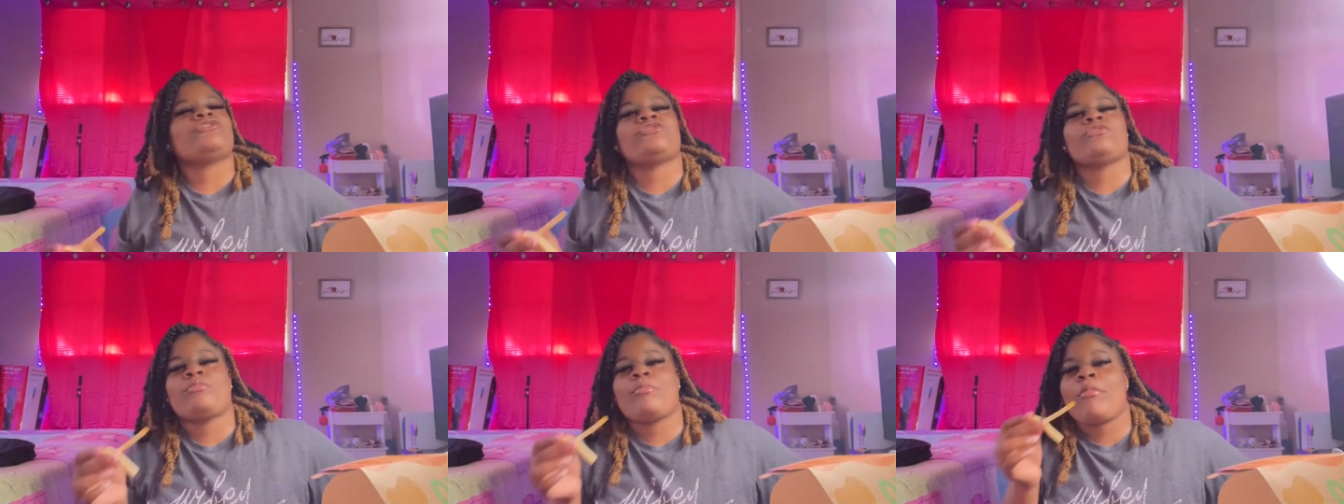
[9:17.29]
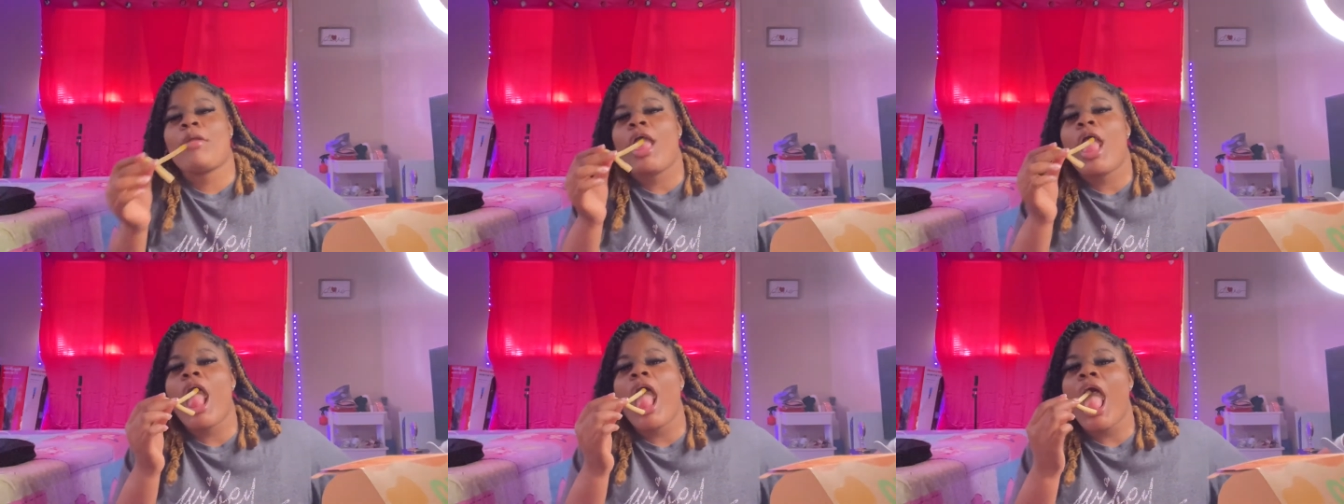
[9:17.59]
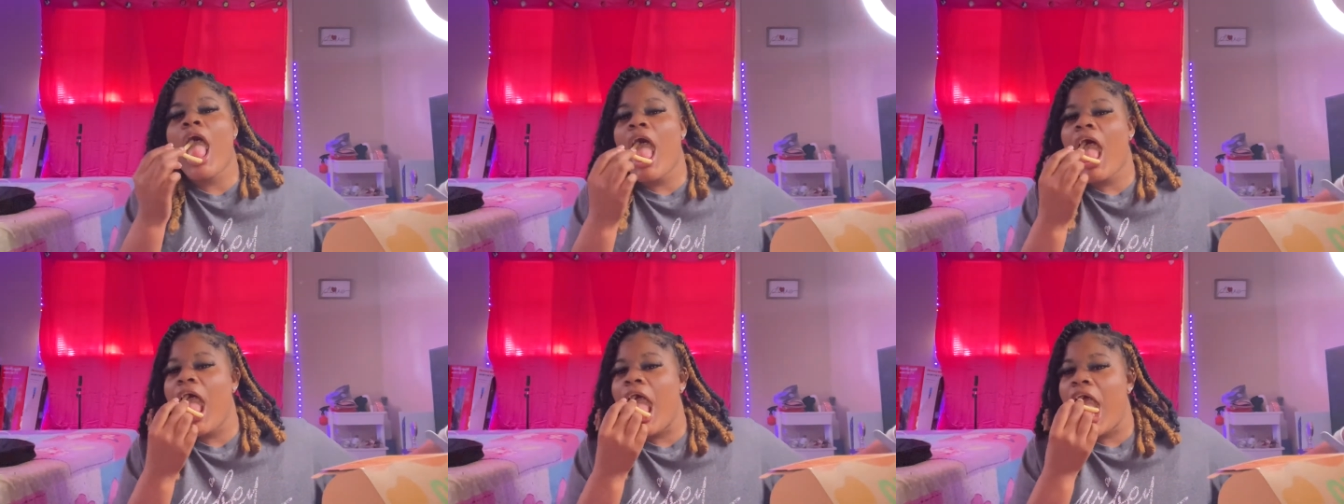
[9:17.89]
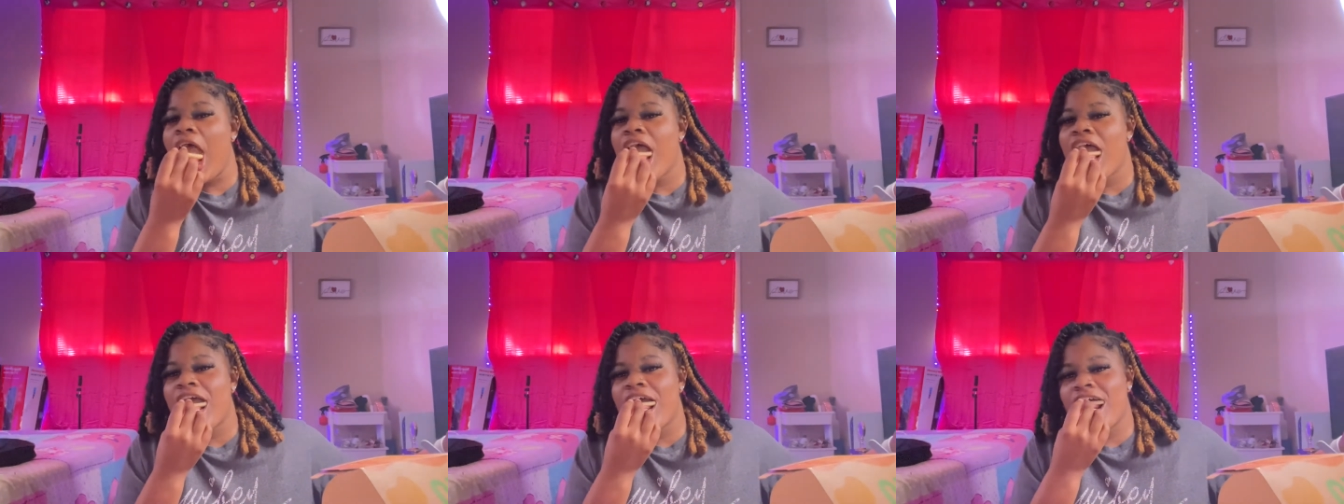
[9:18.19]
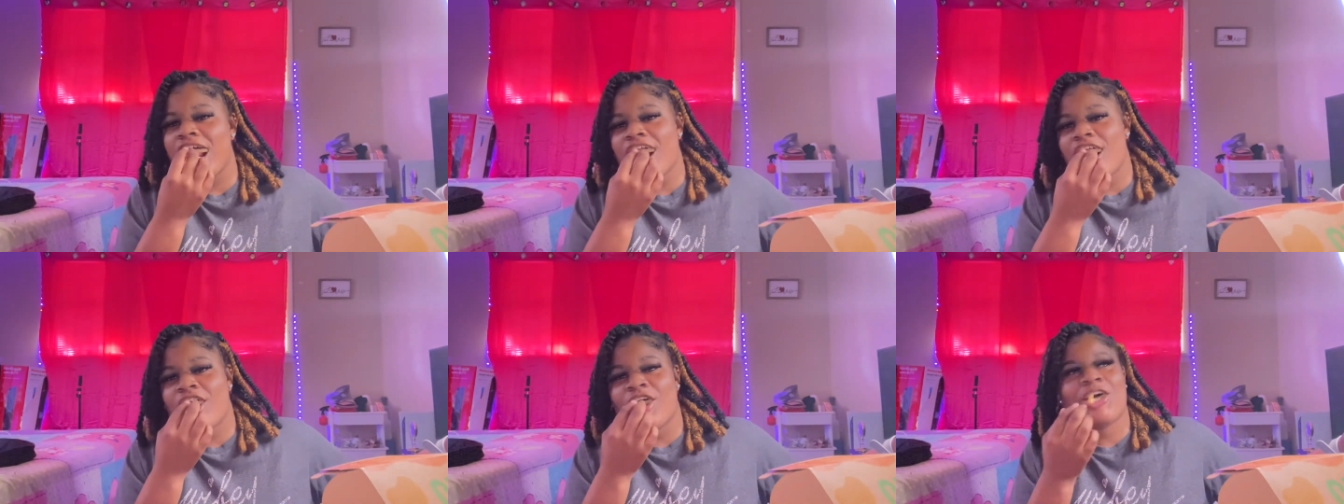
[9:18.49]

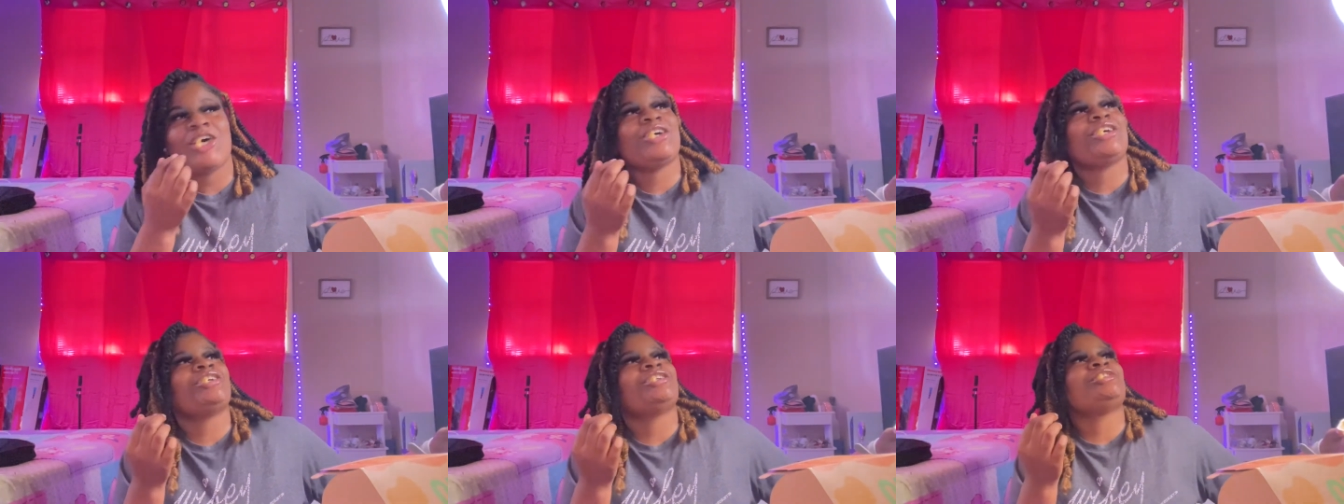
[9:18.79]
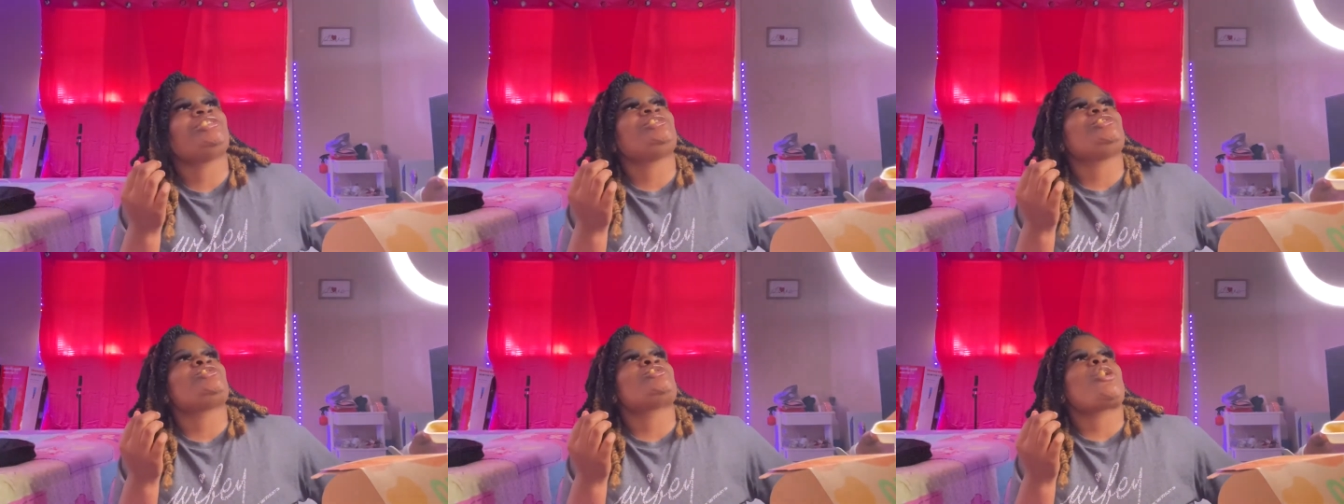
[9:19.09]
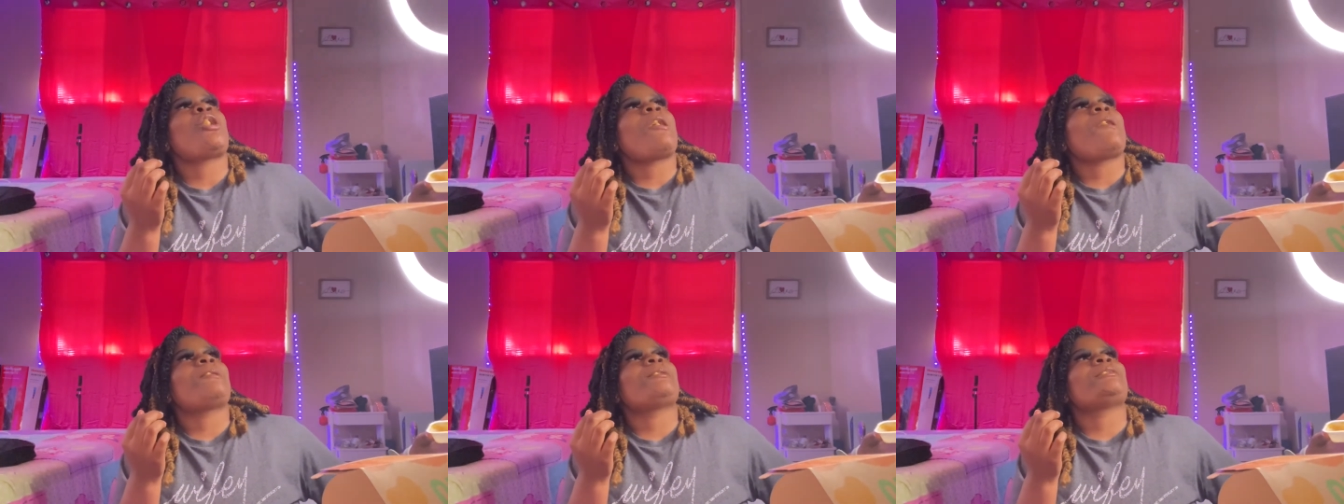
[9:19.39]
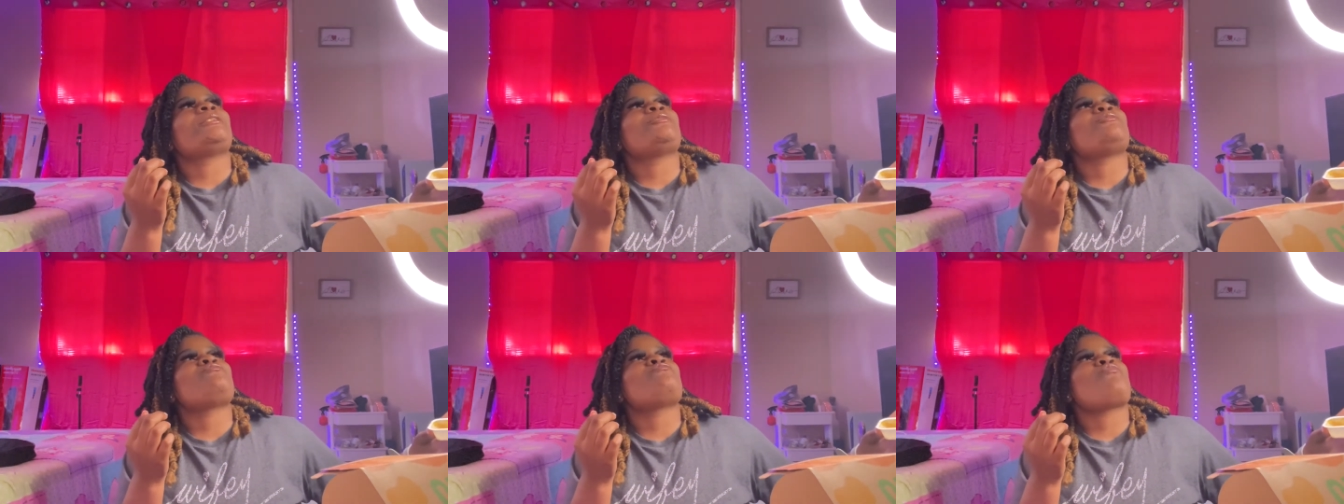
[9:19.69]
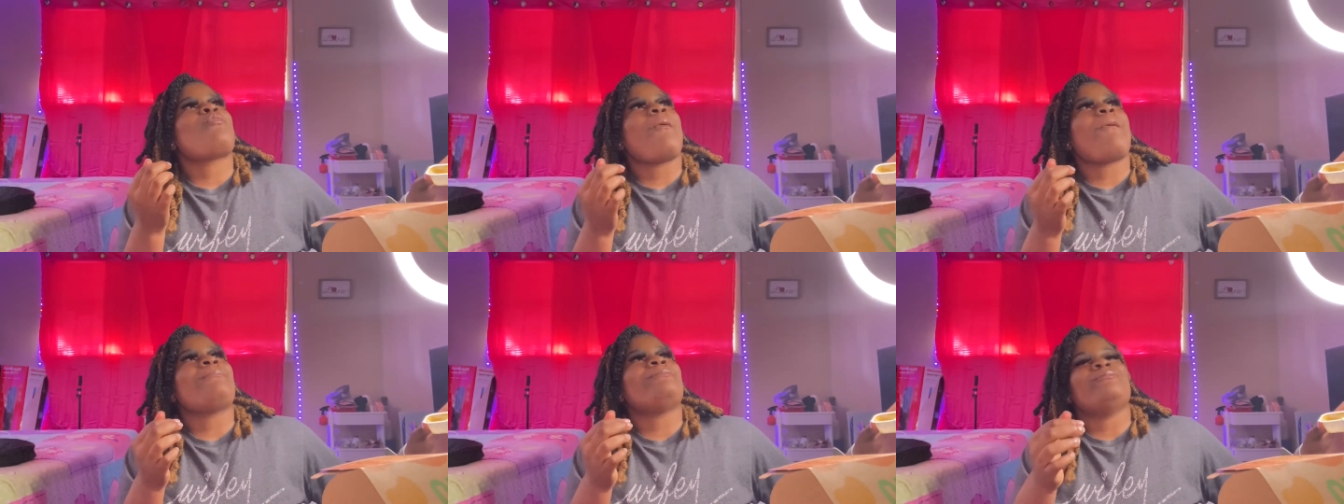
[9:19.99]
You just here making
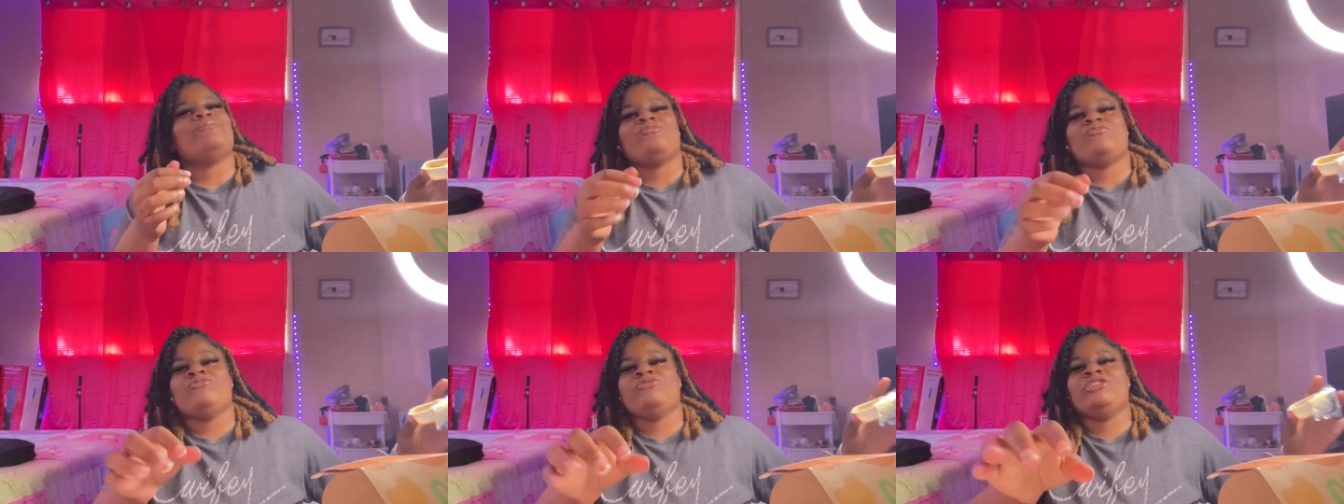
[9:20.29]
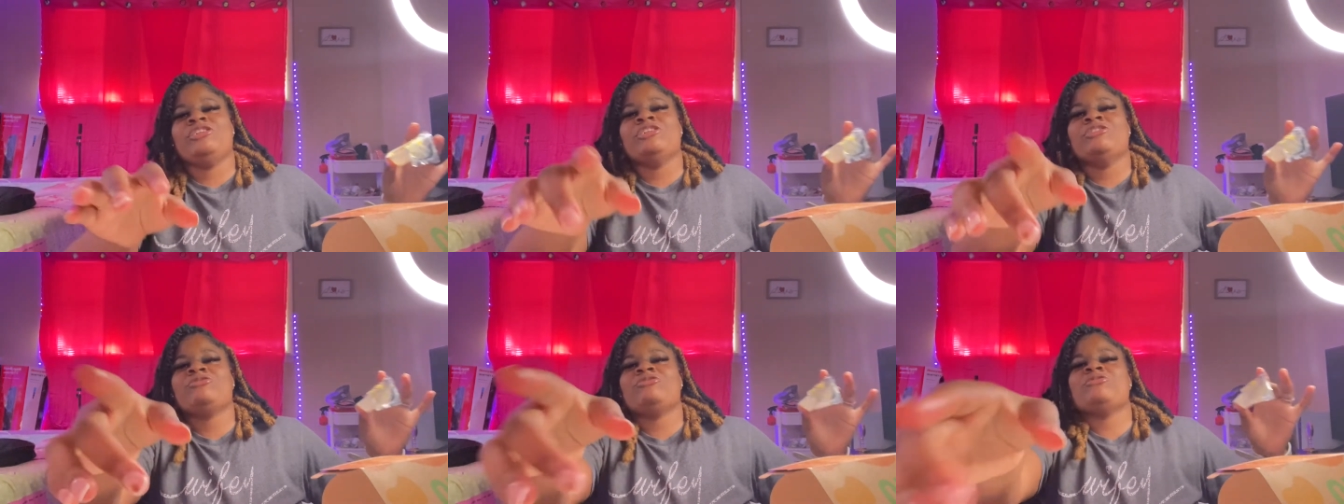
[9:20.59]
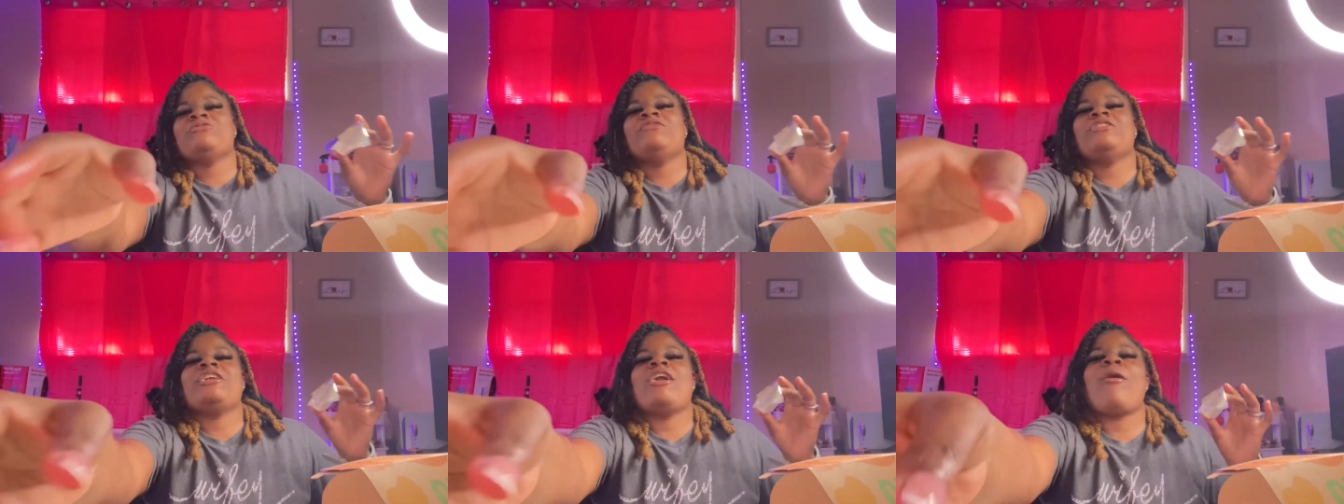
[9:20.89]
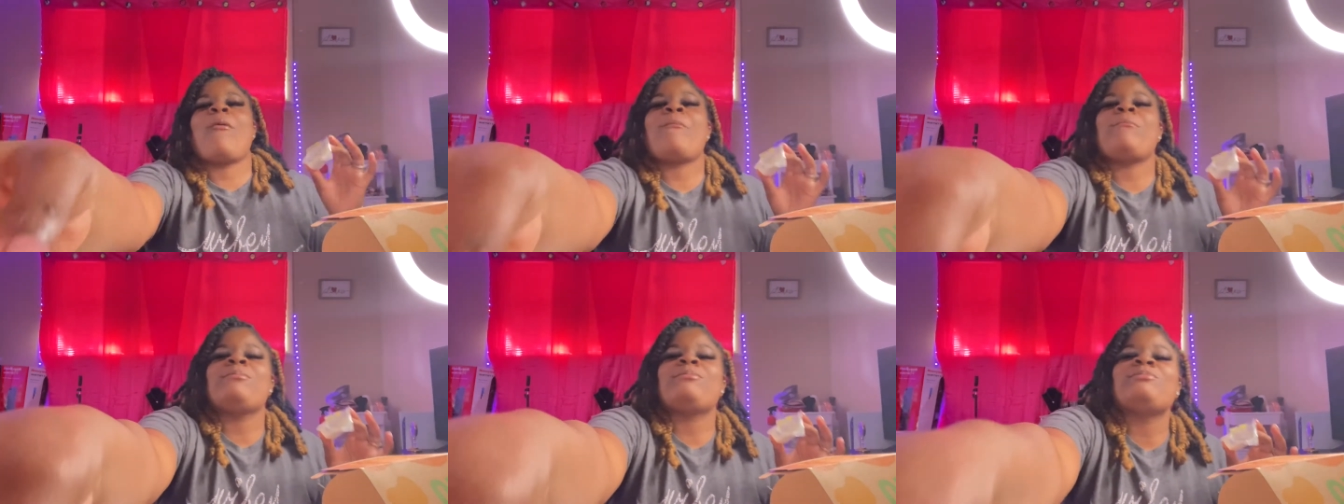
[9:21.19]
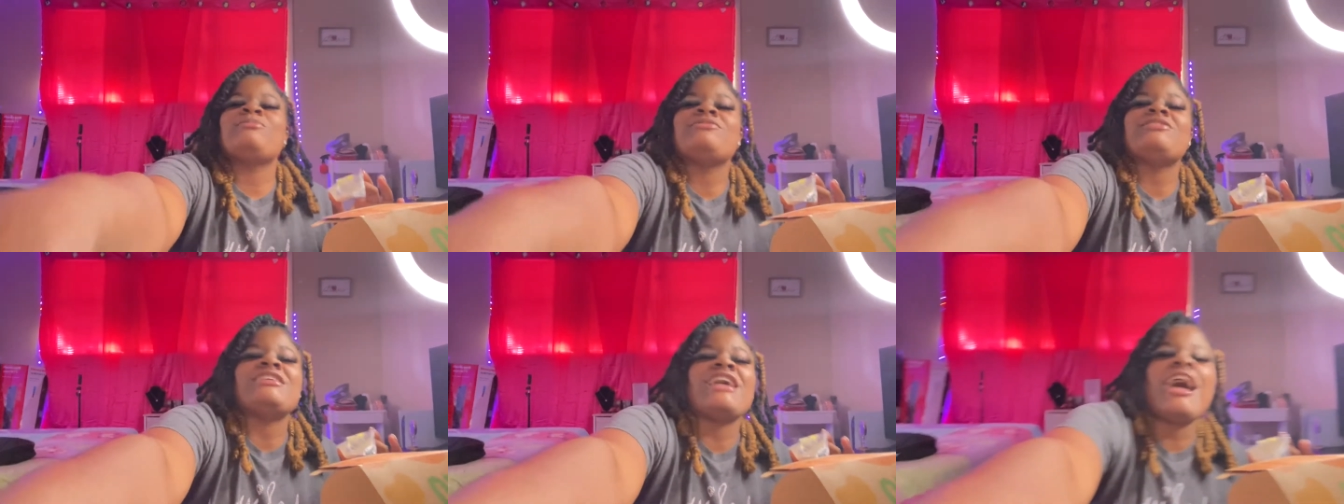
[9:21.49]
damn um YouTube video.
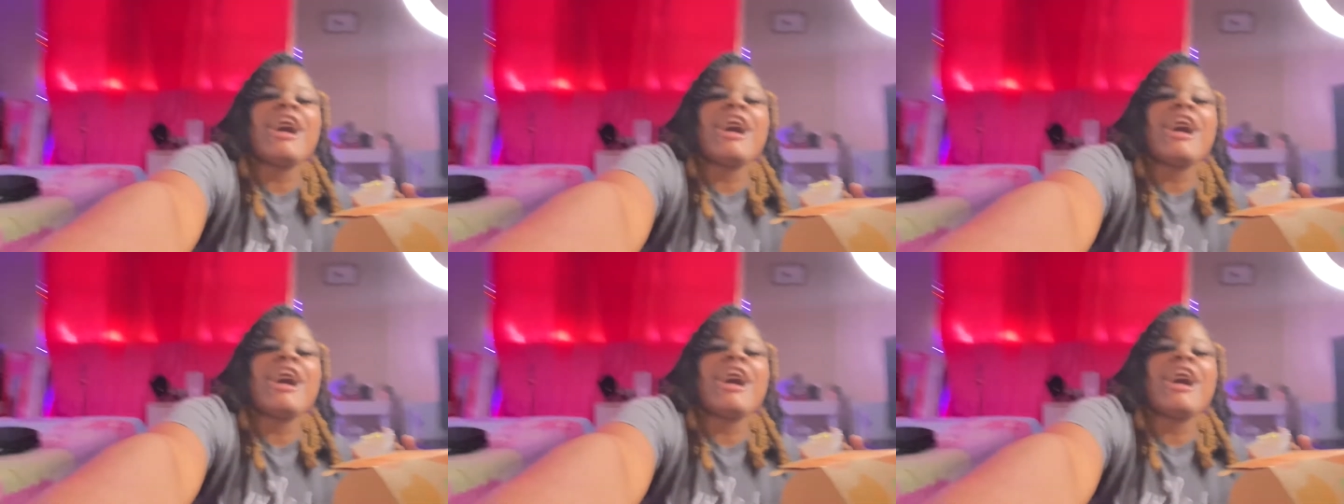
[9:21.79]
Say